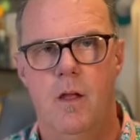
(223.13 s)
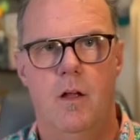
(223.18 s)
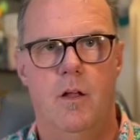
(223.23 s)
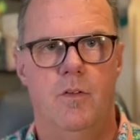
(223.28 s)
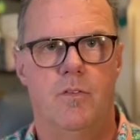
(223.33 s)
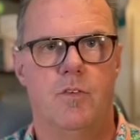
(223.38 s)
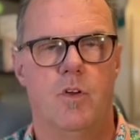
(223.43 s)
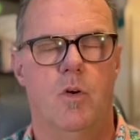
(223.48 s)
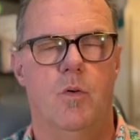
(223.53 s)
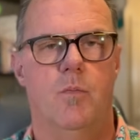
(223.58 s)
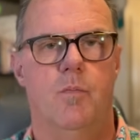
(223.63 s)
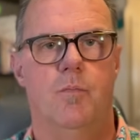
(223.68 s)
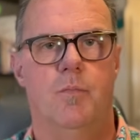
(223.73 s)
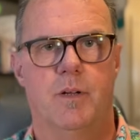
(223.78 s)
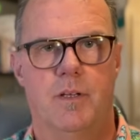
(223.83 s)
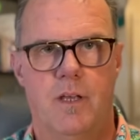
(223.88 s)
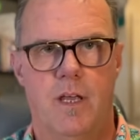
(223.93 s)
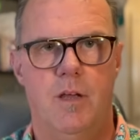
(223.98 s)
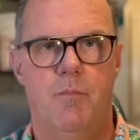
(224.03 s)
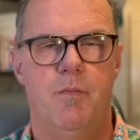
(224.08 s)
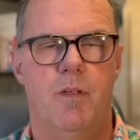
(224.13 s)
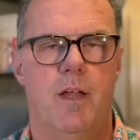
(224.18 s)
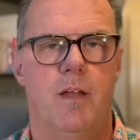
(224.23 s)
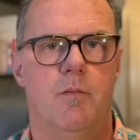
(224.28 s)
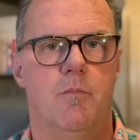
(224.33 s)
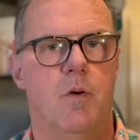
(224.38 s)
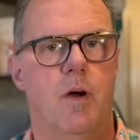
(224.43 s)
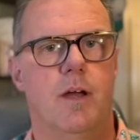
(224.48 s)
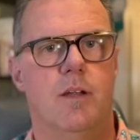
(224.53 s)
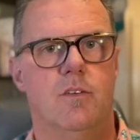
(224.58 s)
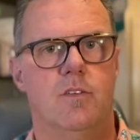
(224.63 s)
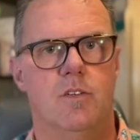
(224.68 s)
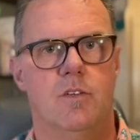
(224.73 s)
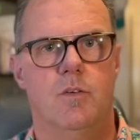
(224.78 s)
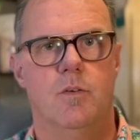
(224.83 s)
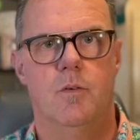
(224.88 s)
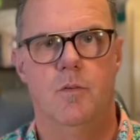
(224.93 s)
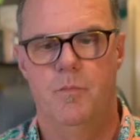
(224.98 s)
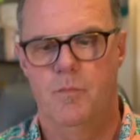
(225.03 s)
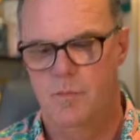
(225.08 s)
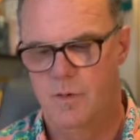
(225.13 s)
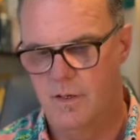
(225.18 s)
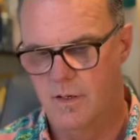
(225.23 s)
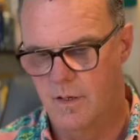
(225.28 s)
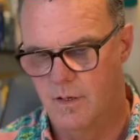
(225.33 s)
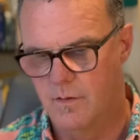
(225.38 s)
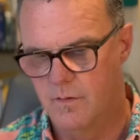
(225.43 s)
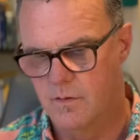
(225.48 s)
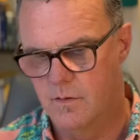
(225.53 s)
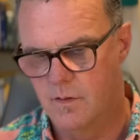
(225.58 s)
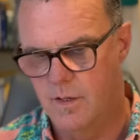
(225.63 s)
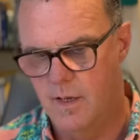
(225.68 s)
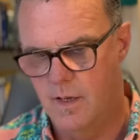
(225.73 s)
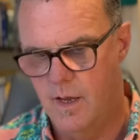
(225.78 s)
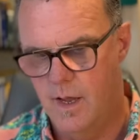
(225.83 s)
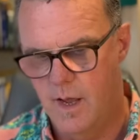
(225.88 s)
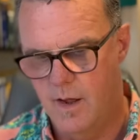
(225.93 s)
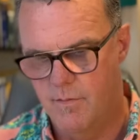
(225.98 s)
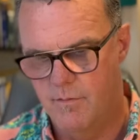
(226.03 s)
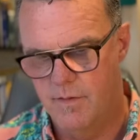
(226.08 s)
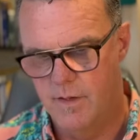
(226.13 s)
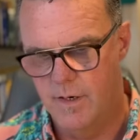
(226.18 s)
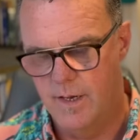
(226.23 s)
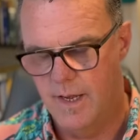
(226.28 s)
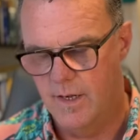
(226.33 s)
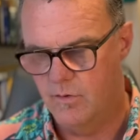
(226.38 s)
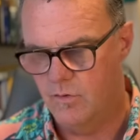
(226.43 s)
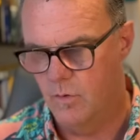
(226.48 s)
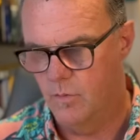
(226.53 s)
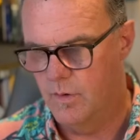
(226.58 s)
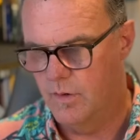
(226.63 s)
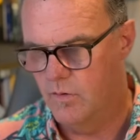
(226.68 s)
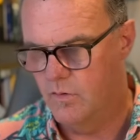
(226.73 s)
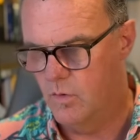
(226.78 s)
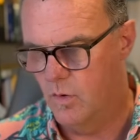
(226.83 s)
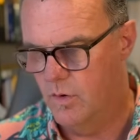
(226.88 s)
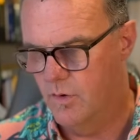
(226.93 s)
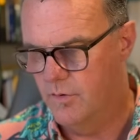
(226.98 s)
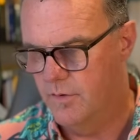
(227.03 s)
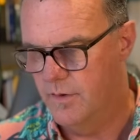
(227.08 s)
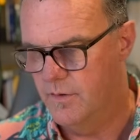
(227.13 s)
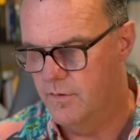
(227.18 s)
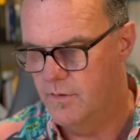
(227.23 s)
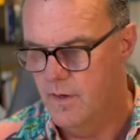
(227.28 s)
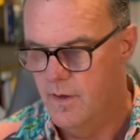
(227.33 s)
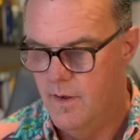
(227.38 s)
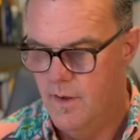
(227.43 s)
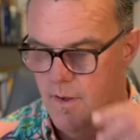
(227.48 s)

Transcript: So, but keep that in mind too, because they have the natural resources.